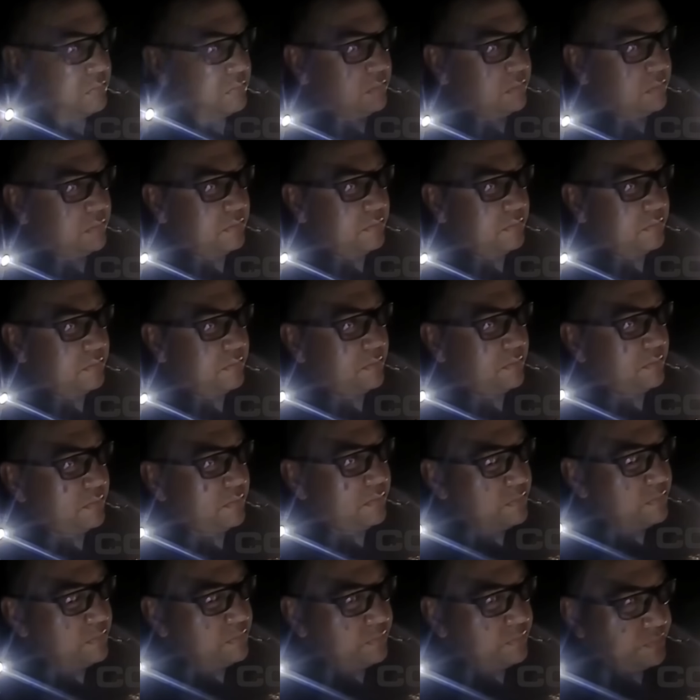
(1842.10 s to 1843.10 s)

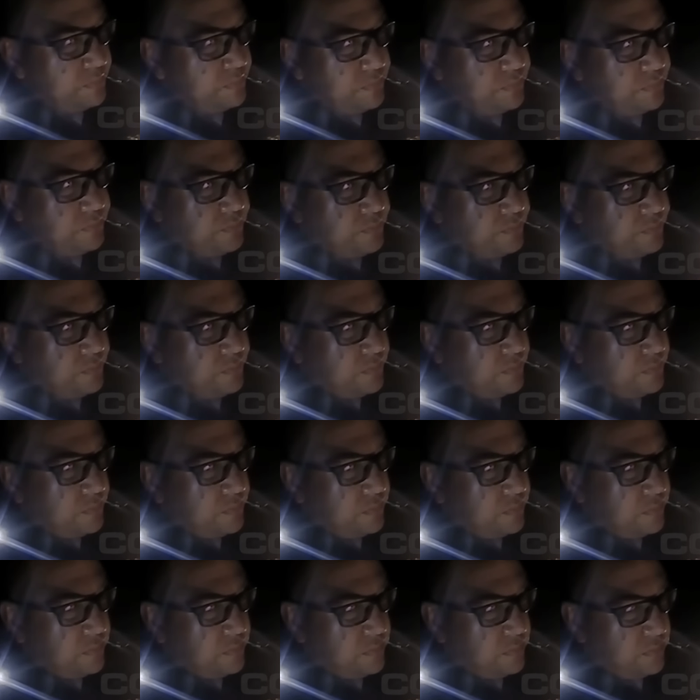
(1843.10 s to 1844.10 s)

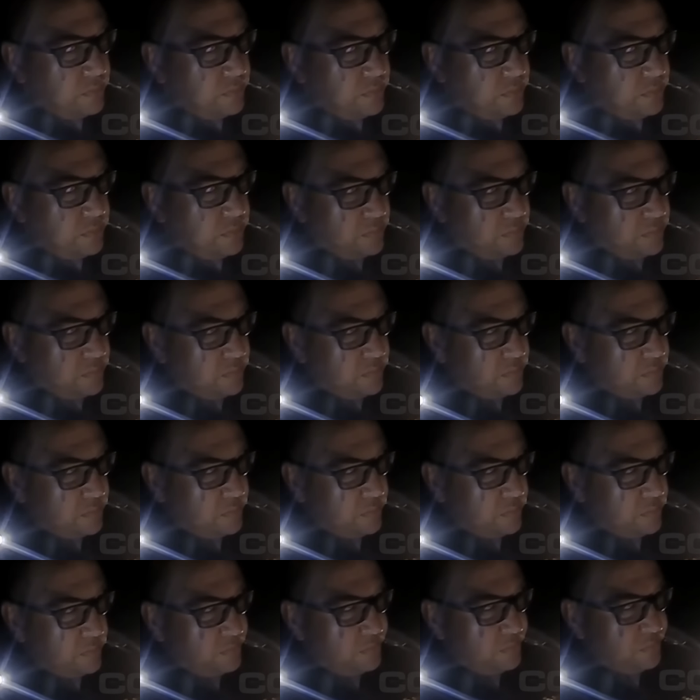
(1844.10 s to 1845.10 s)

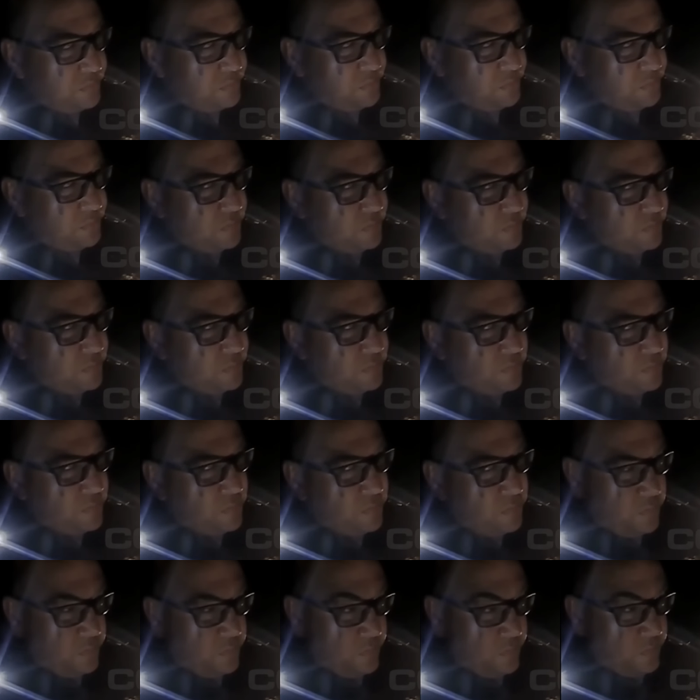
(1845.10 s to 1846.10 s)

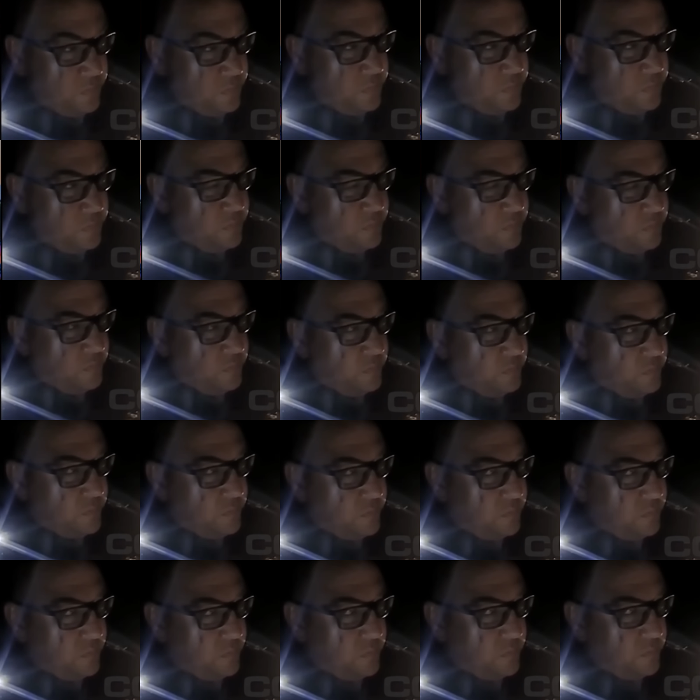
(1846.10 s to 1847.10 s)

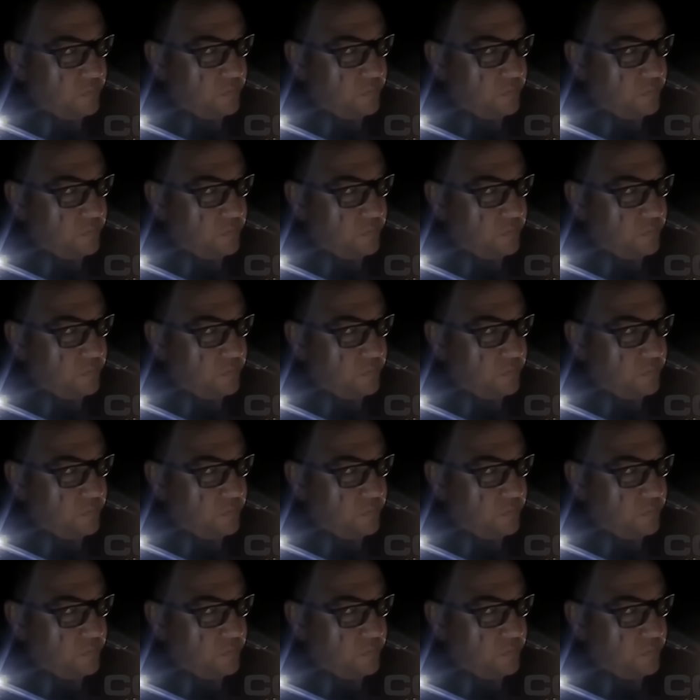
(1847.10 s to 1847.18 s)
(not speaking)